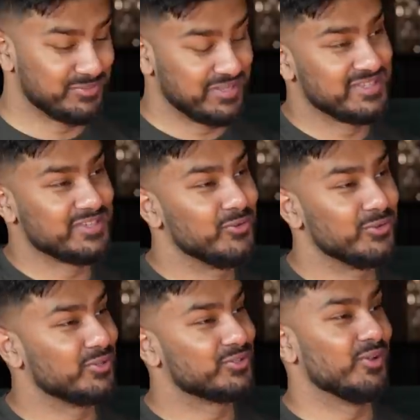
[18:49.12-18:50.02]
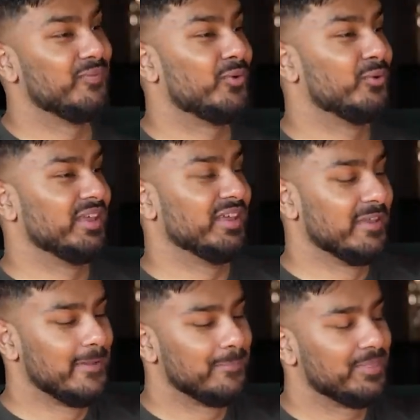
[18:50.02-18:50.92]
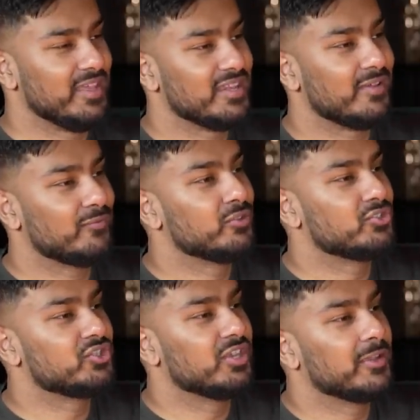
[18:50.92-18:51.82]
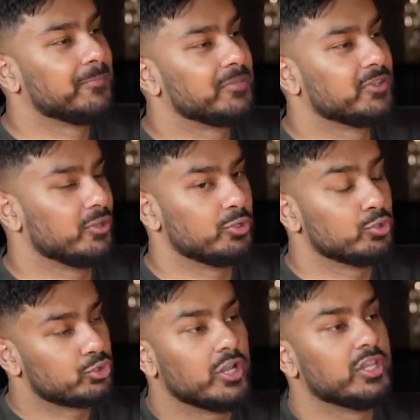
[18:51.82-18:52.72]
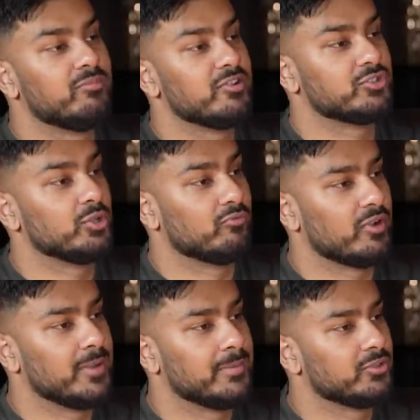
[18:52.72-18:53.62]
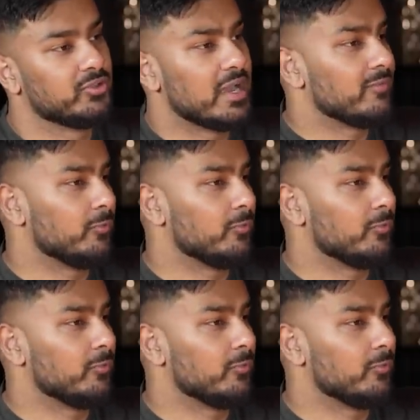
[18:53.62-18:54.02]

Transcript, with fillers: I'm saying. There's a whole lot to unfold. Yeah, here. yeah. In that first year, you know, you started the brand yourself, right? You mm -hmm. didn't have